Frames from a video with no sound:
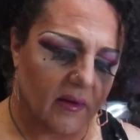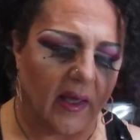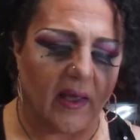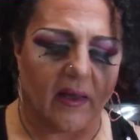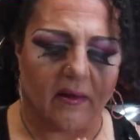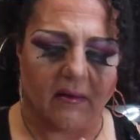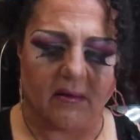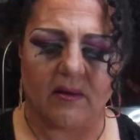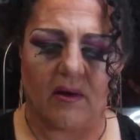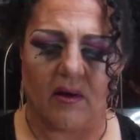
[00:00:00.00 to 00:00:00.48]

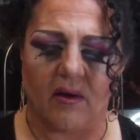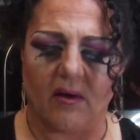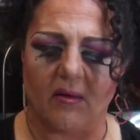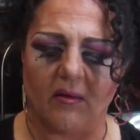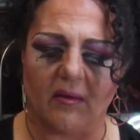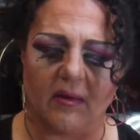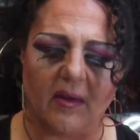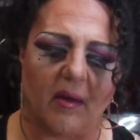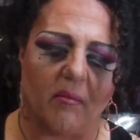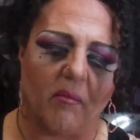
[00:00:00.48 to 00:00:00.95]
Yeah,
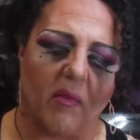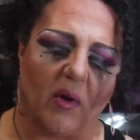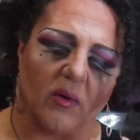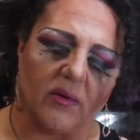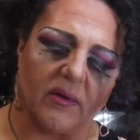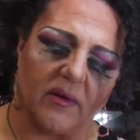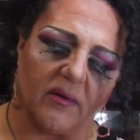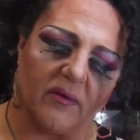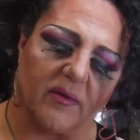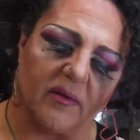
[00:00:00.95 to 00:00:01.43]
so they're
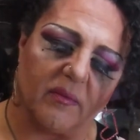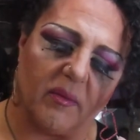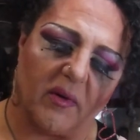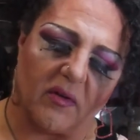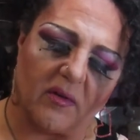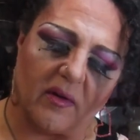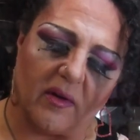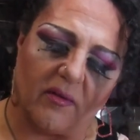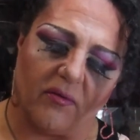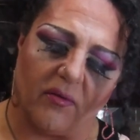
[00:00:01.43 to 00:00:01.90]
moulded
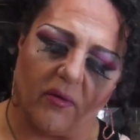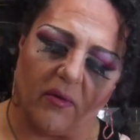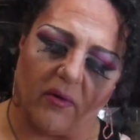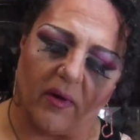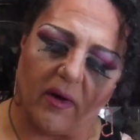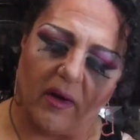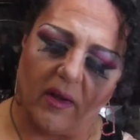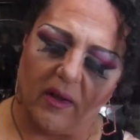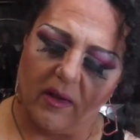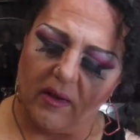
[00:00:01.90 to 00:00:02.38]
especially
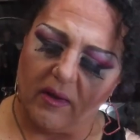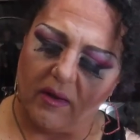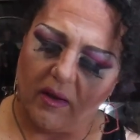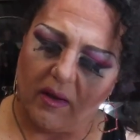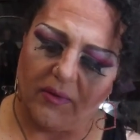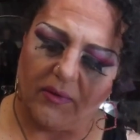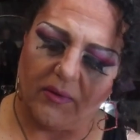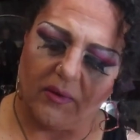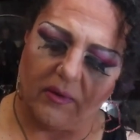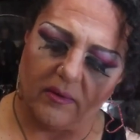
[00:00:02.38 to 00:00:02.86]
for it.
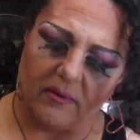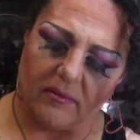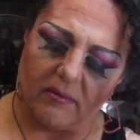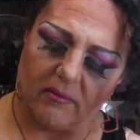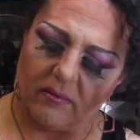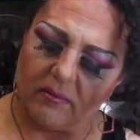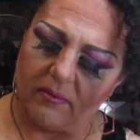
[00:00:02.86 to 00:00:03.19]
I thought,